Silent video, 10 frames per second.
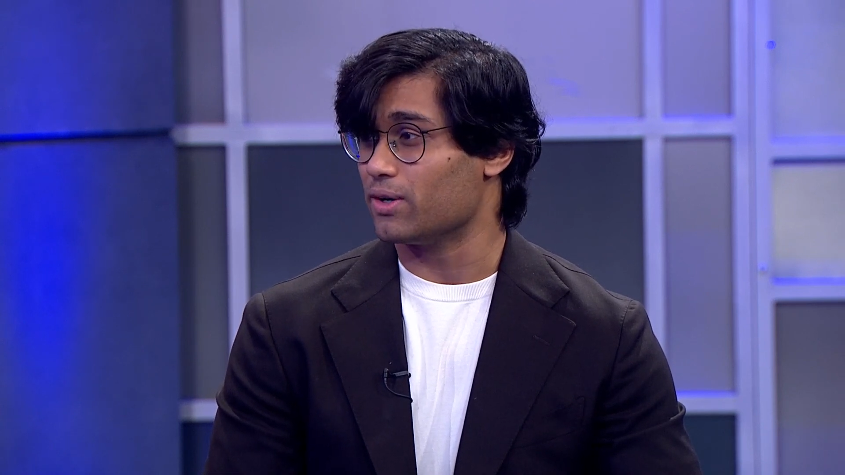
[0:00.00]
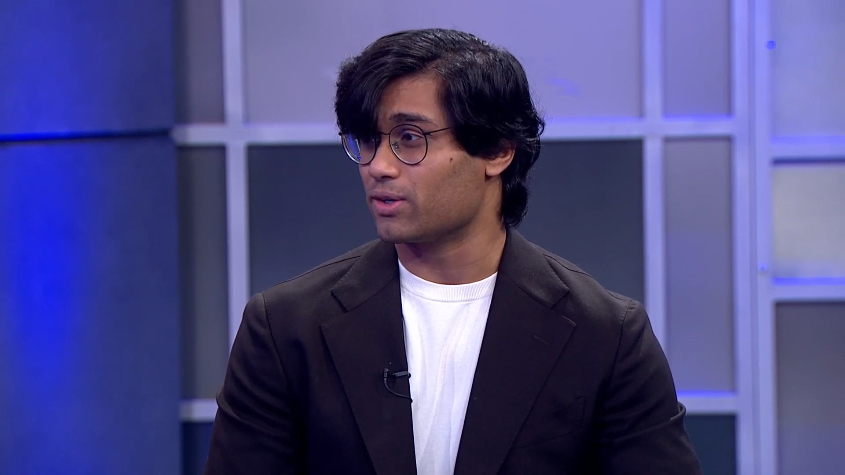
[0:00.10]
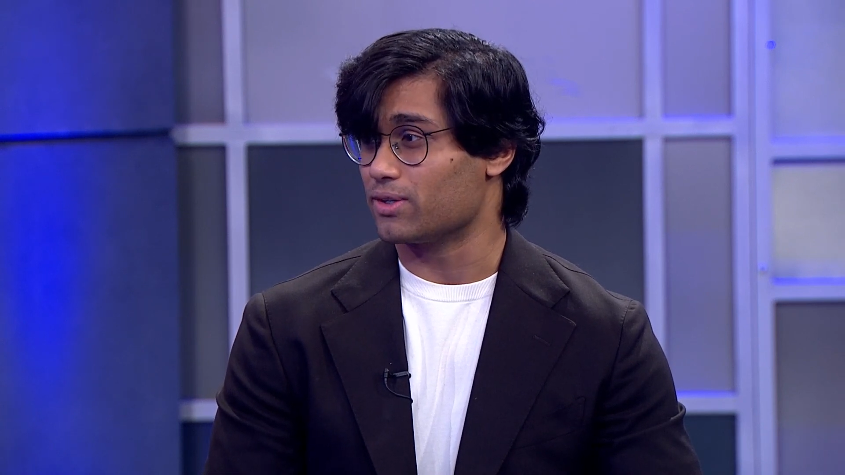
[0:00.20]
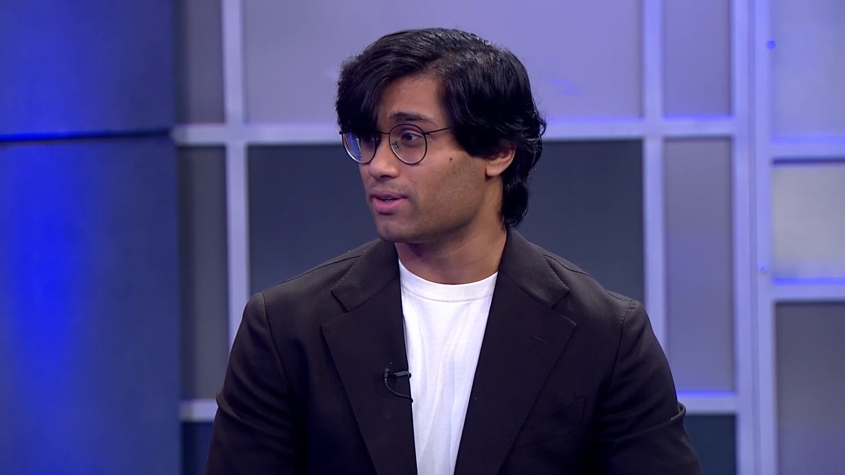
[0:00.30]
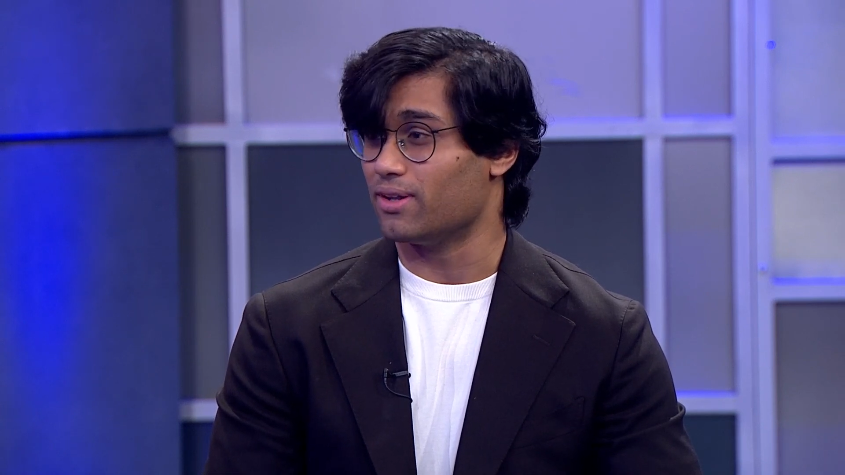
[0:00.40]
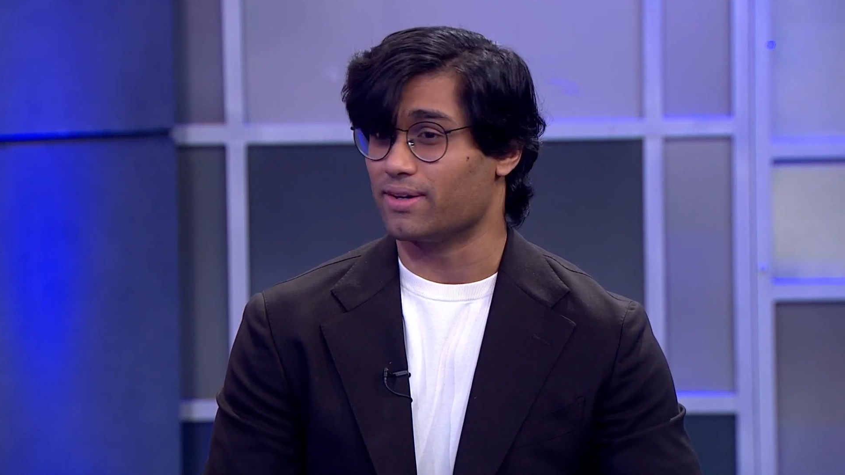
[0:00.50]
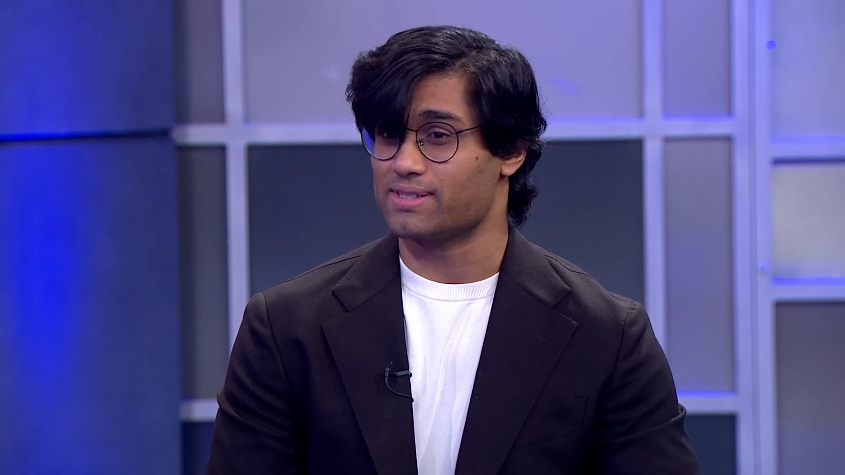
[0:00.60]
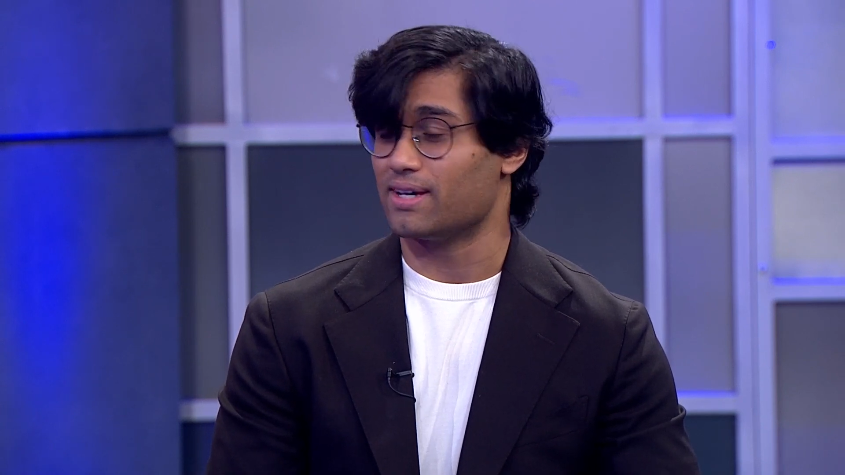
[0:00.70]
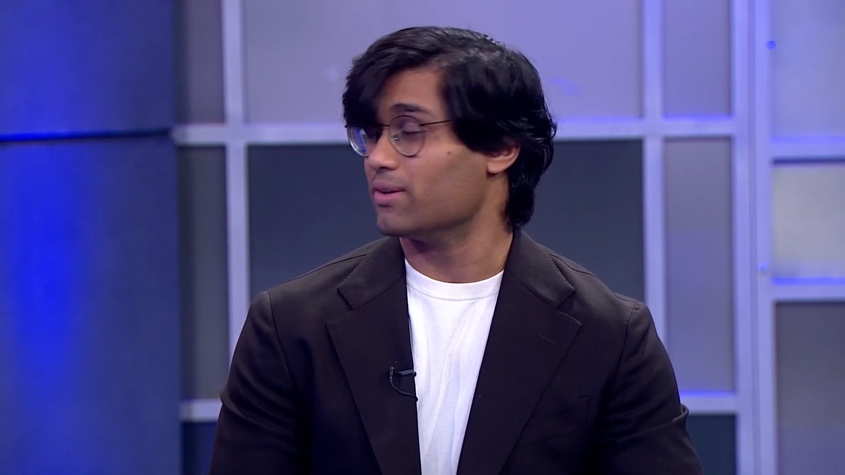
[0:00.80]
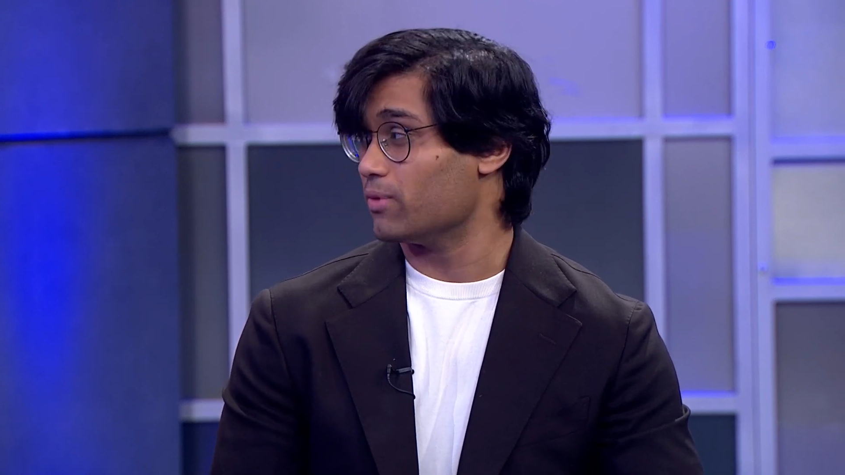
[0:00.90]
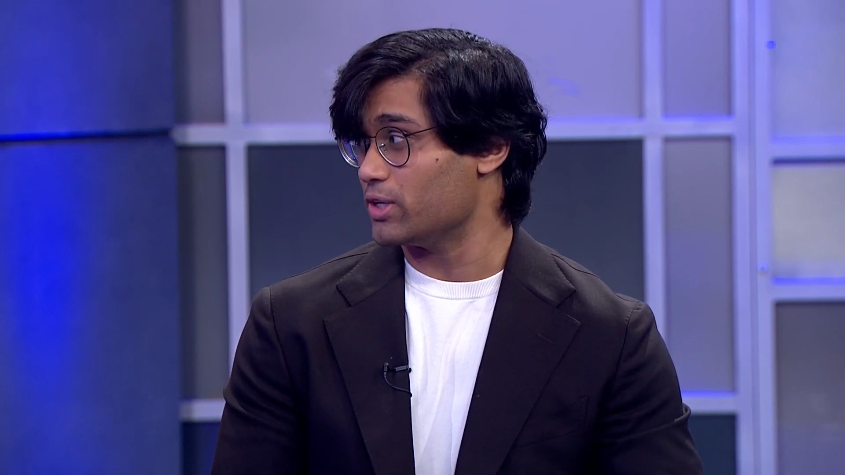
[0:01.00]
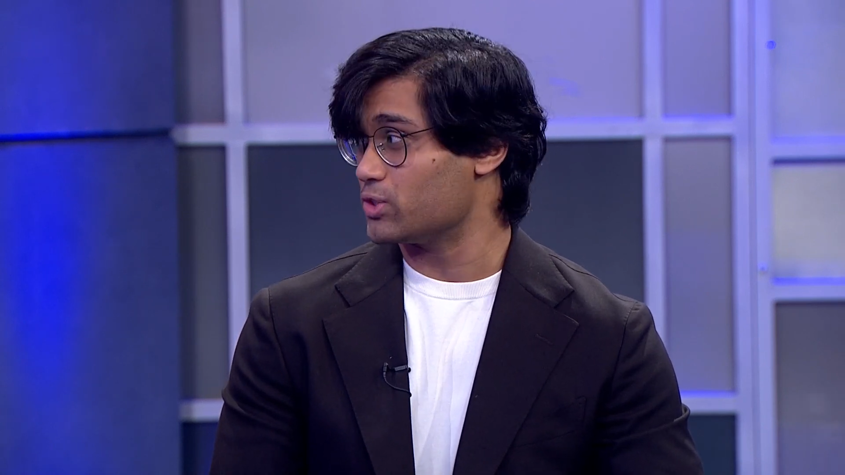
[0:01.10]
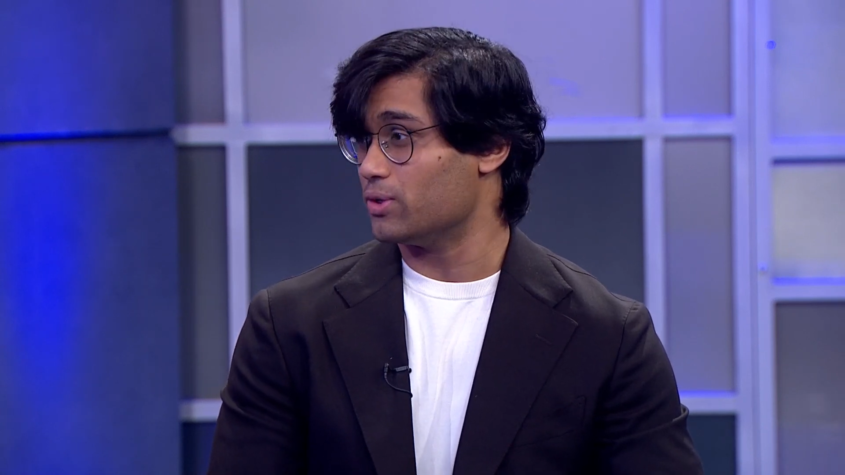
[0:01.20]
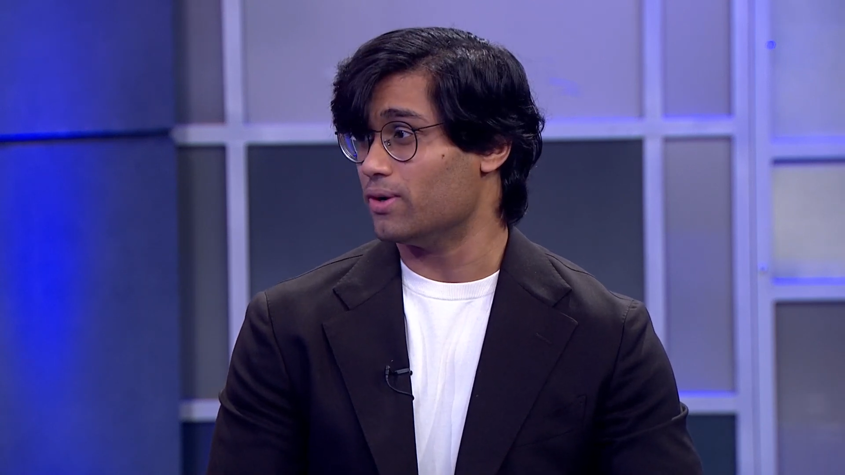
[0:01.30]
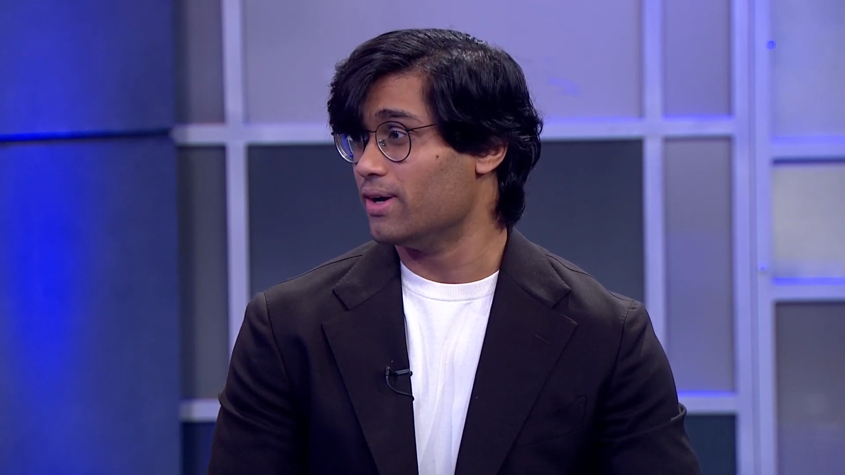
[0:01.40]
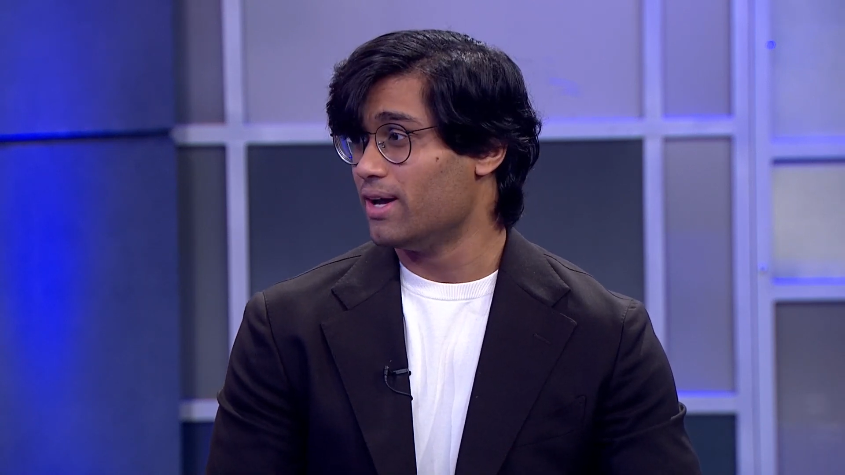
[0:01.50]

character alongside Rachel